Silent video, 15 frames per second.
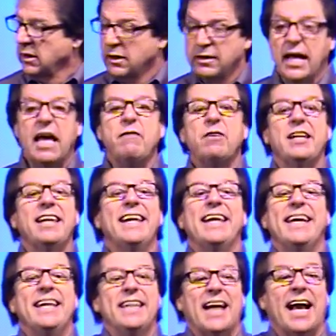David,
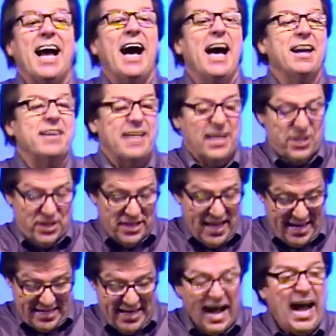in the context of
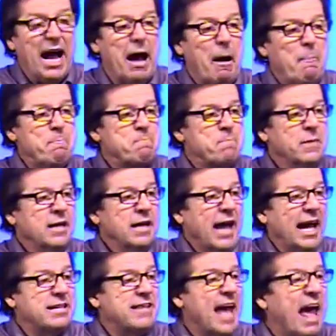that time,
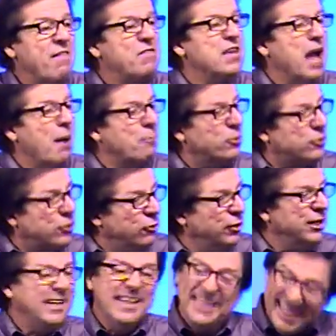has had the
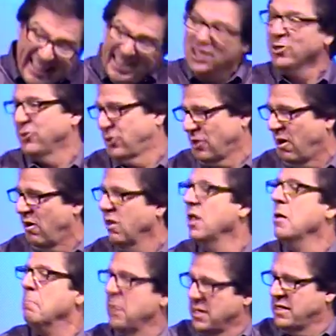opportunity to kill Saul,
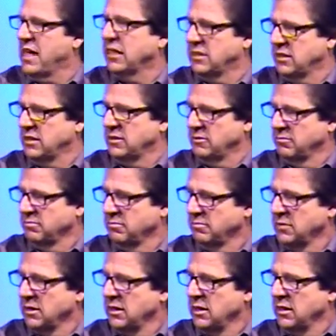but doesn't.
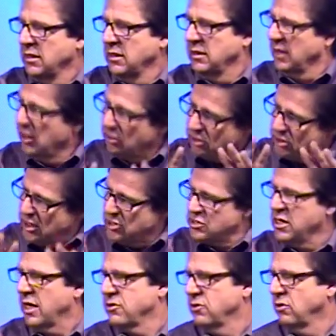Not going to touch
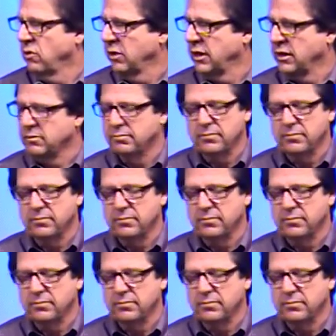God's anointed.